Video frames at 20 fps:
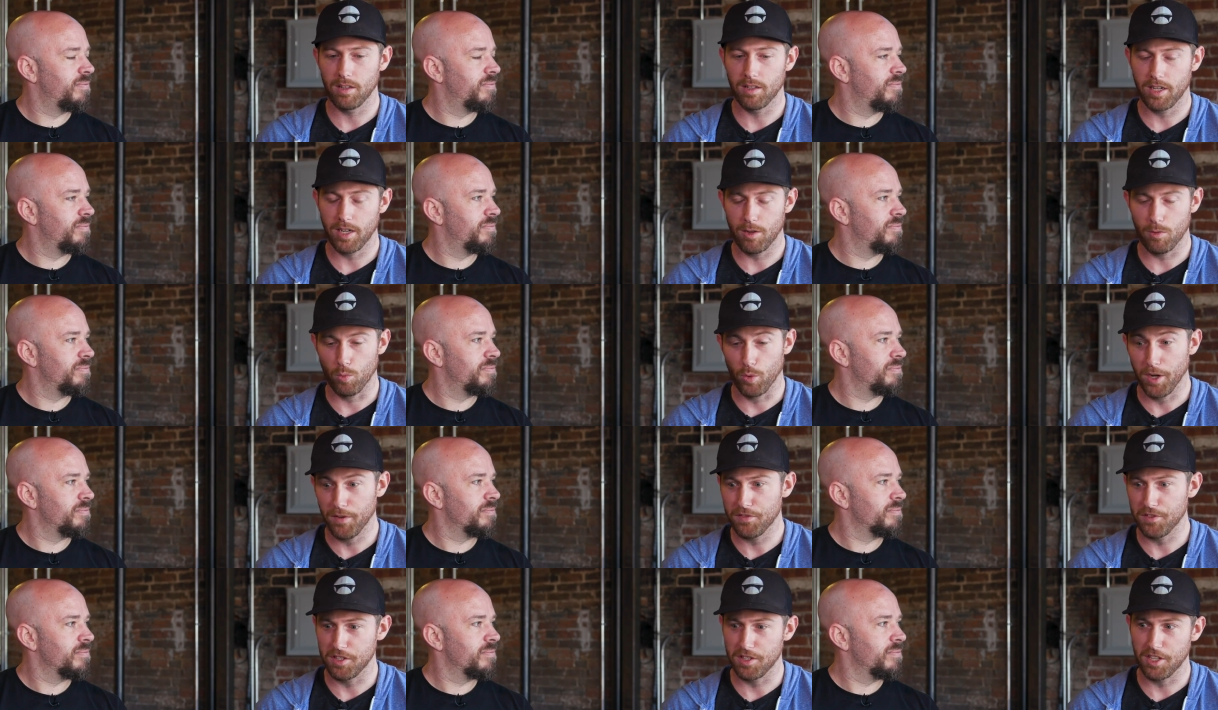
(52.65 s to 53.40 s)
Speaker 1: like a
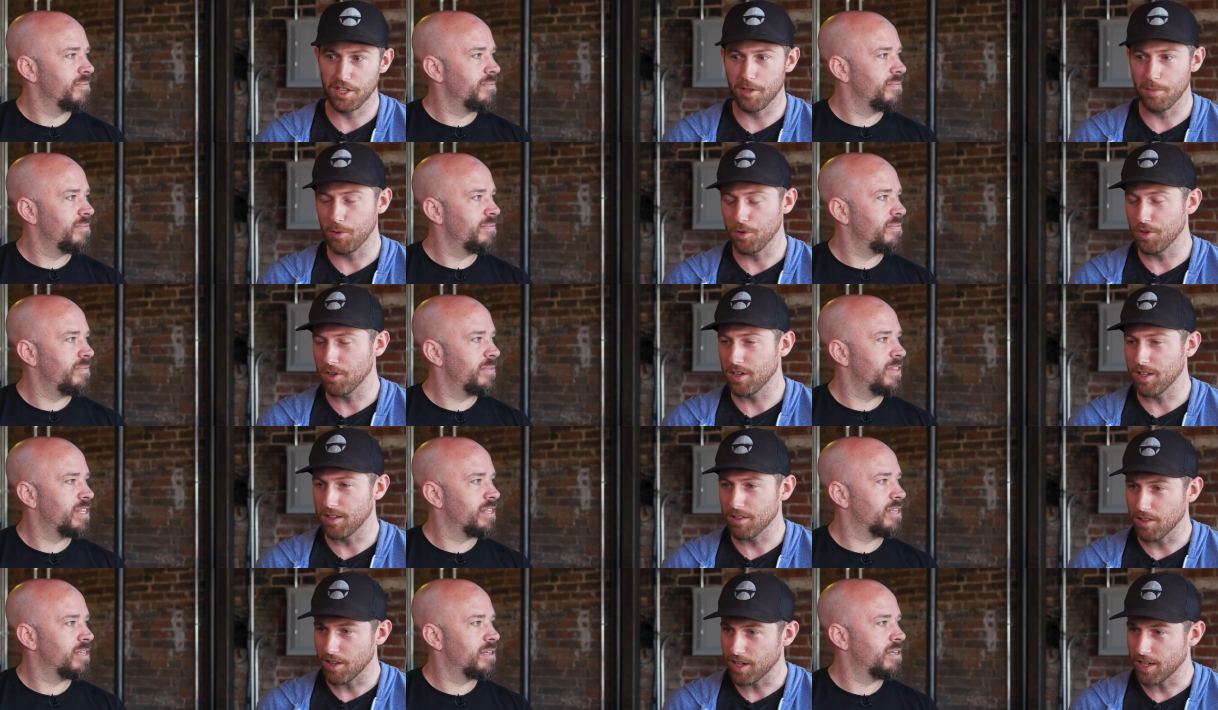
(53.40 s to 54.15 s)
rift in the
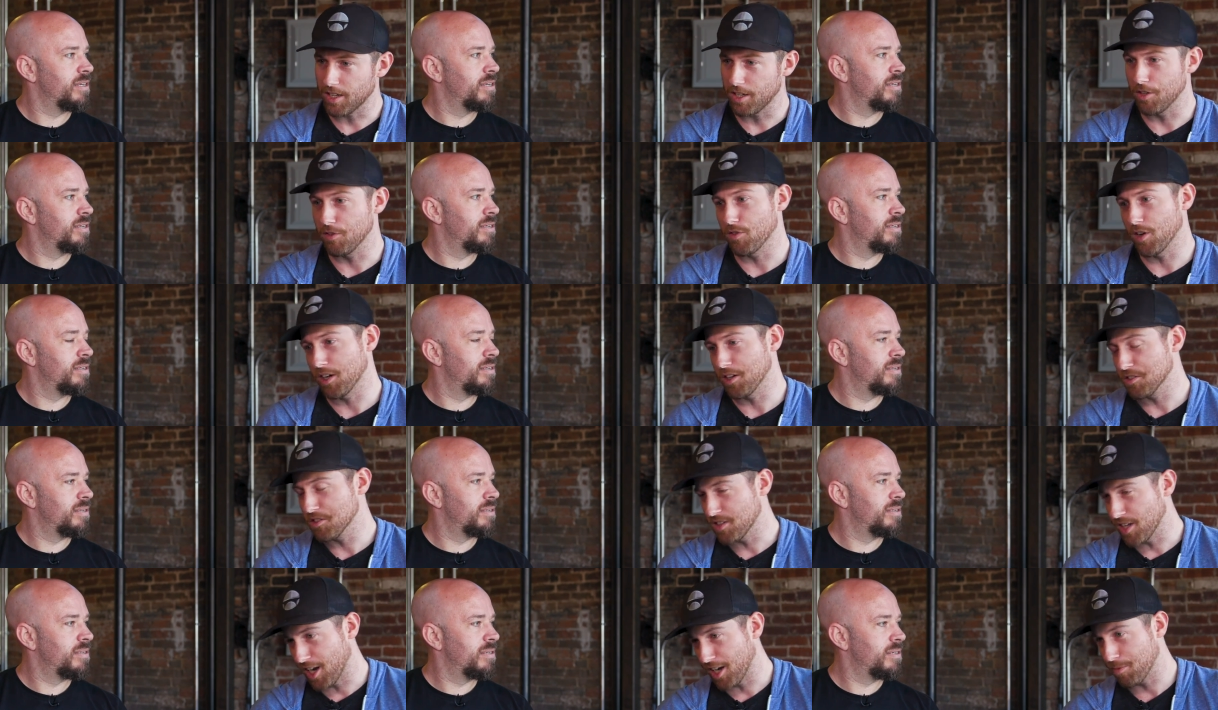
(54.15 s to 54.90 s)
community. Like you've got
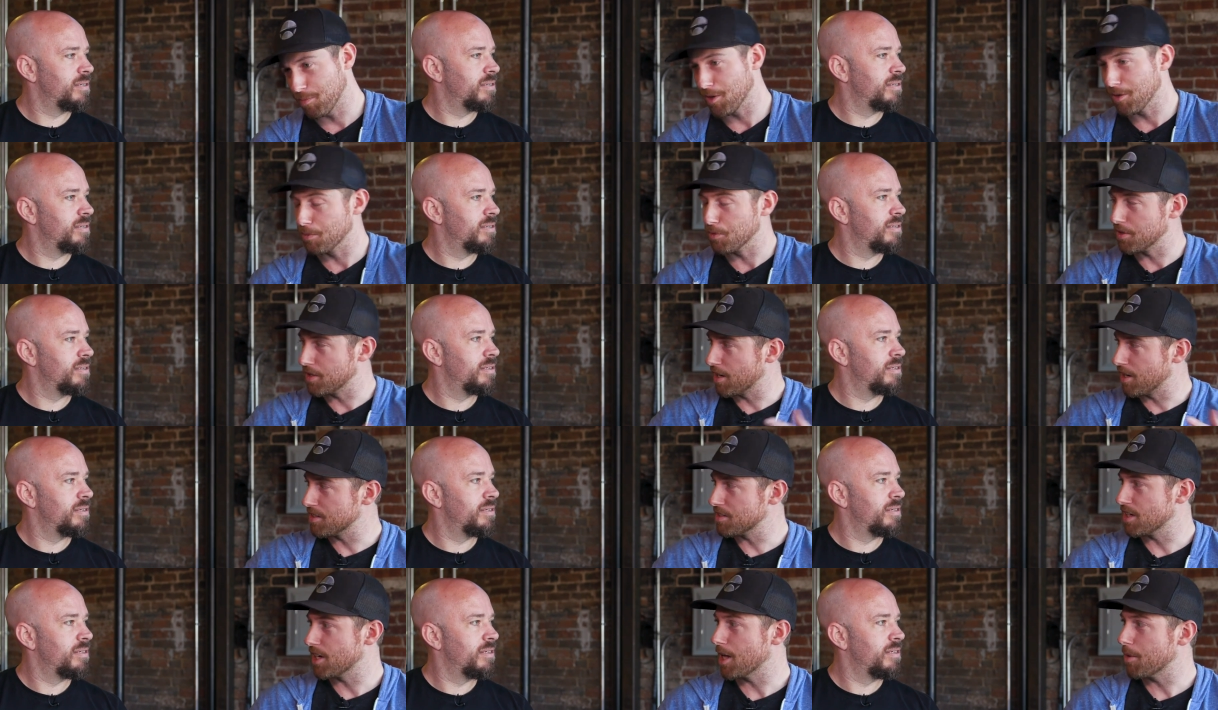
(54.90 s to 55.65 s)
your static people, and you
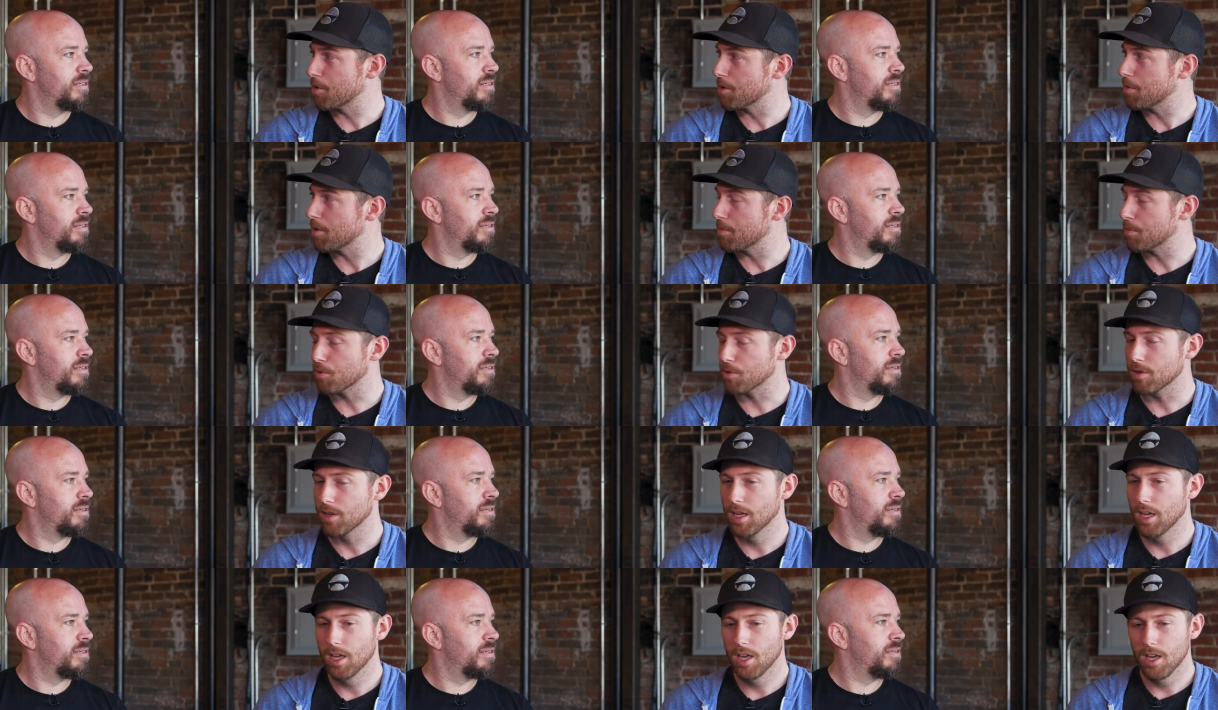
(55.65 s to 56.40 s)
got your dynamic people.